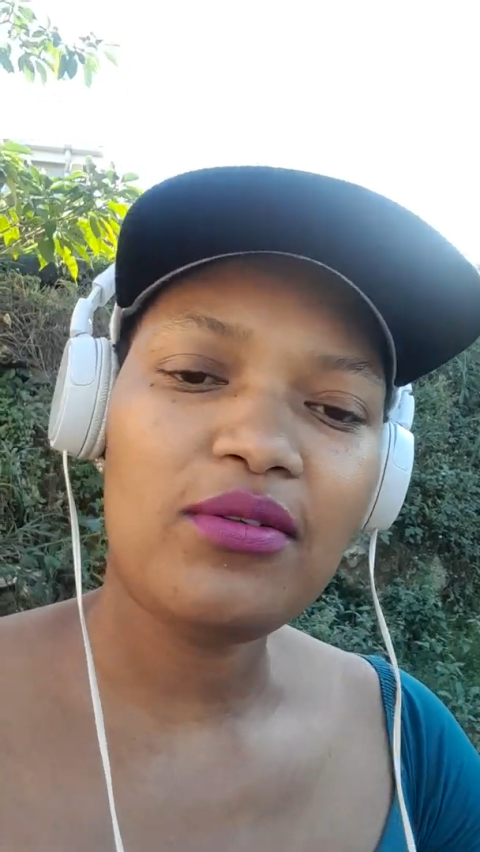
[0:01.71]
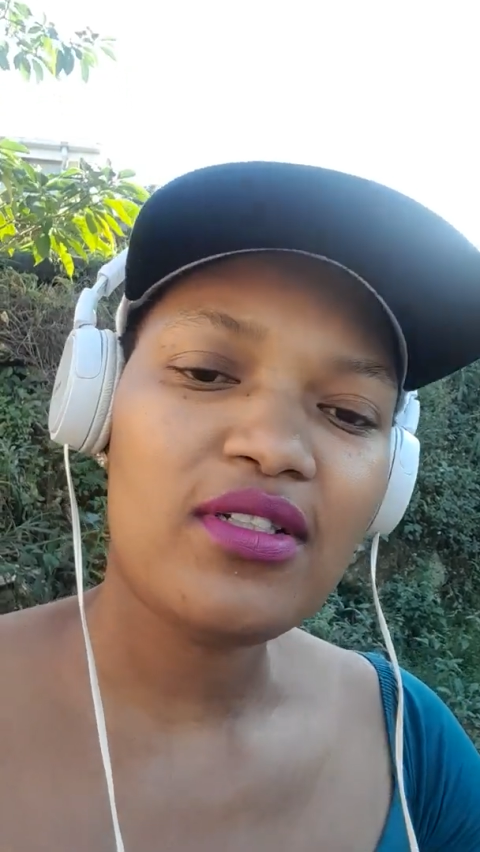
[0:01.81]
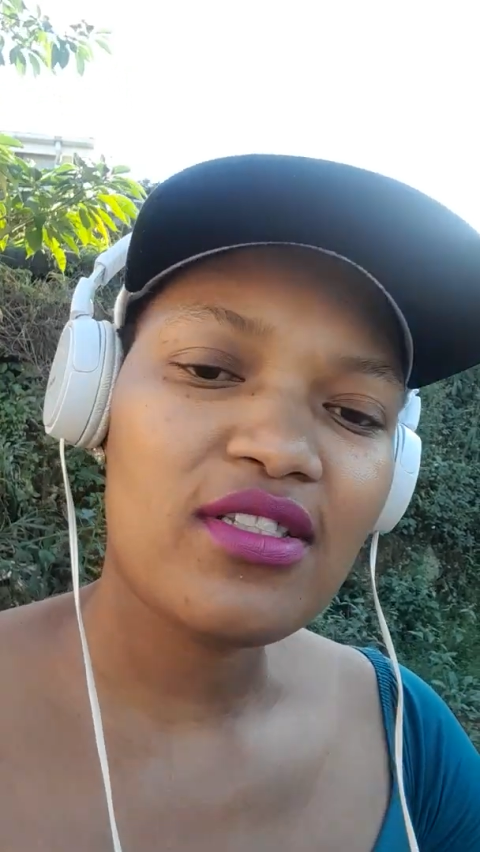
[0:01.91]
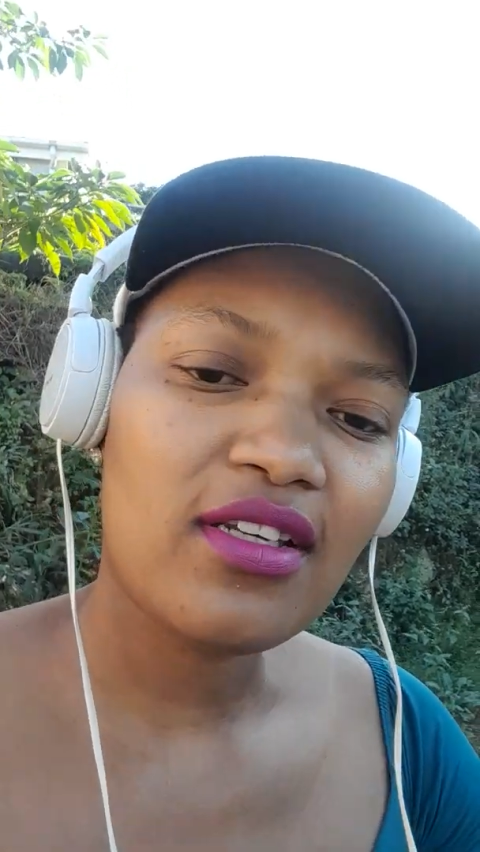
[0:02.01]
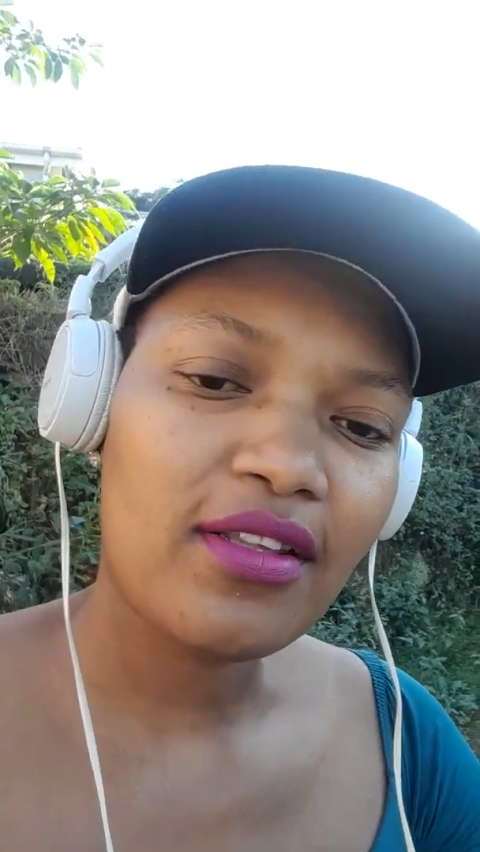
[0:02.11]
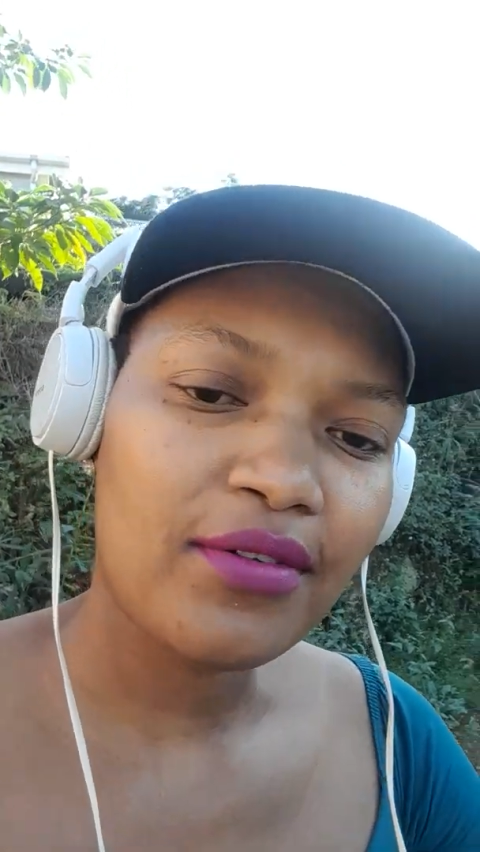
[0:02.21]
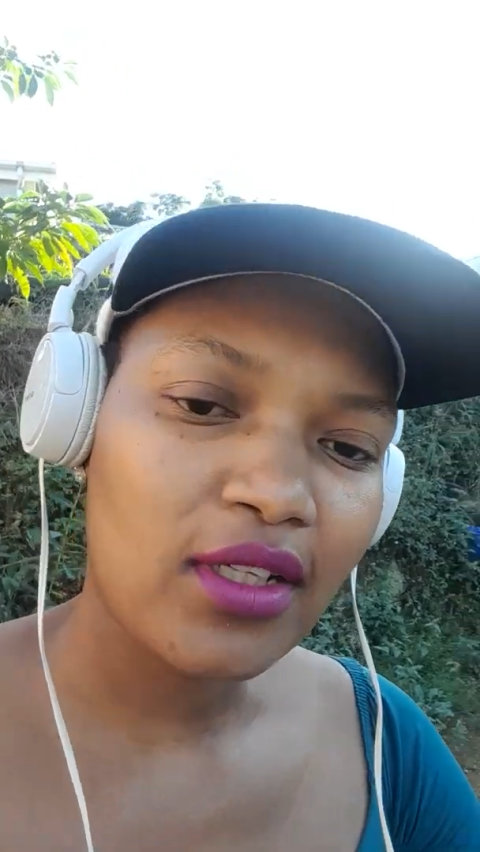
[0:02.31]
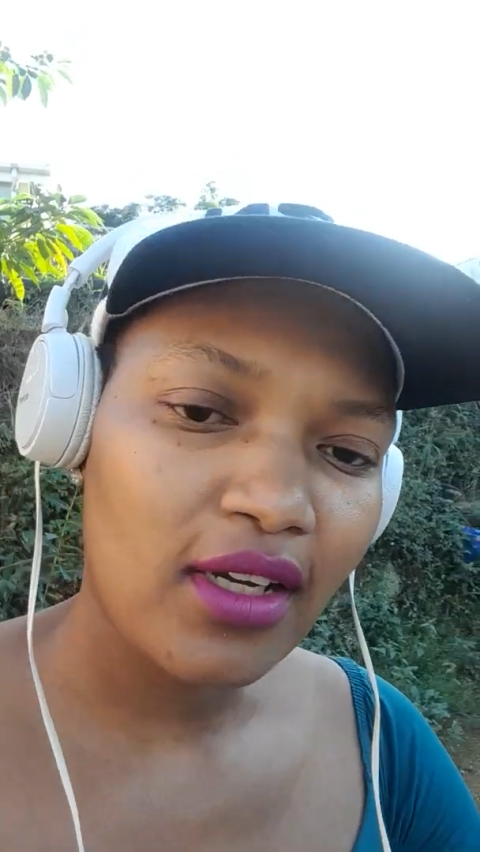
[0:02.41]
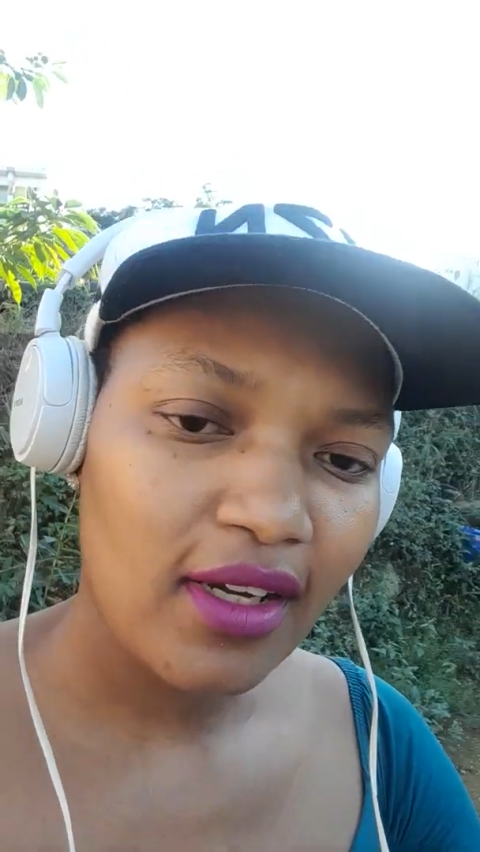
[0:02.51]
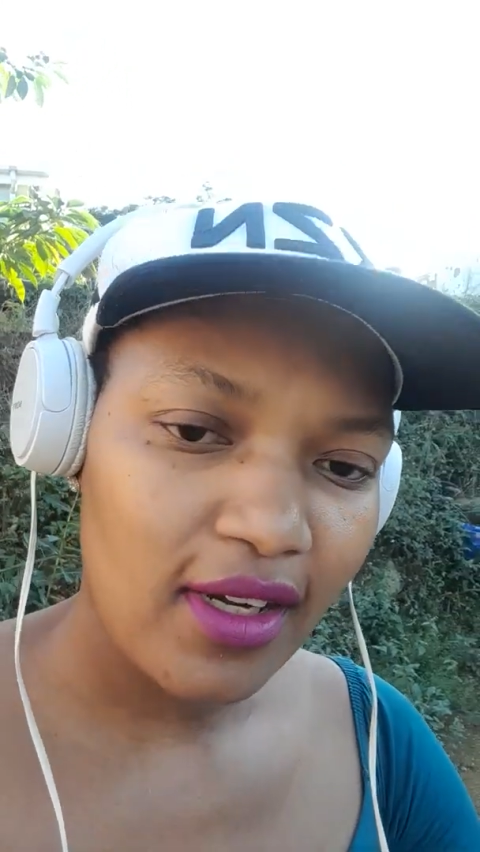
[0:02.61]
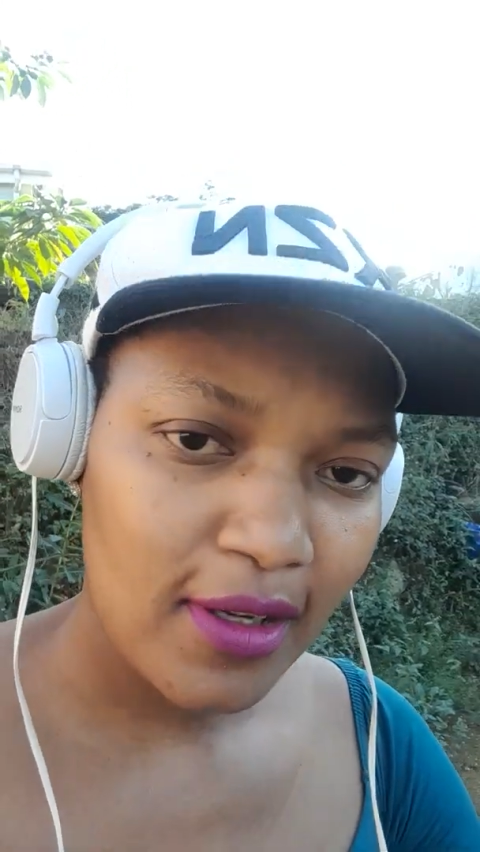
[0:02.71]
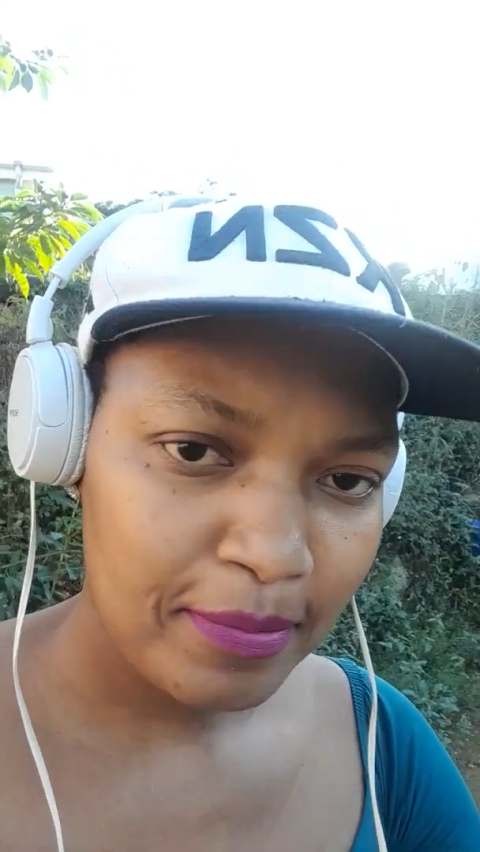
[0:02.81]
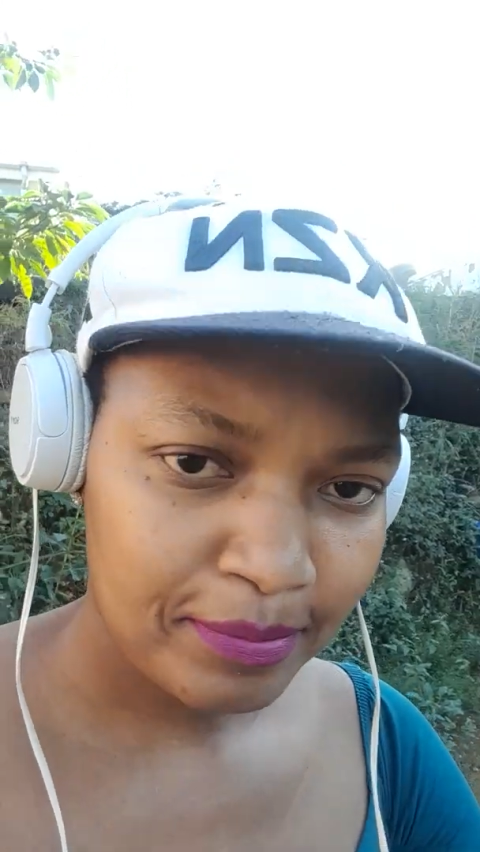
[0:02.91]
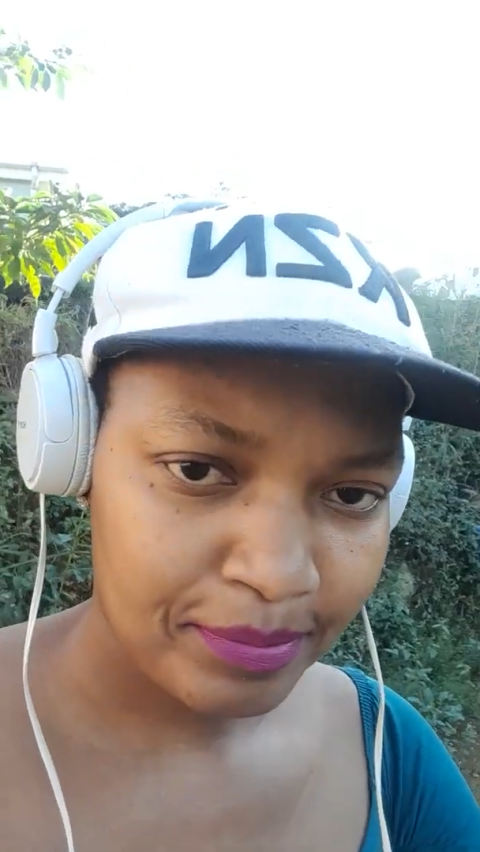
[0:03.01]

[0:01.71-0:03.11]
in South Africa.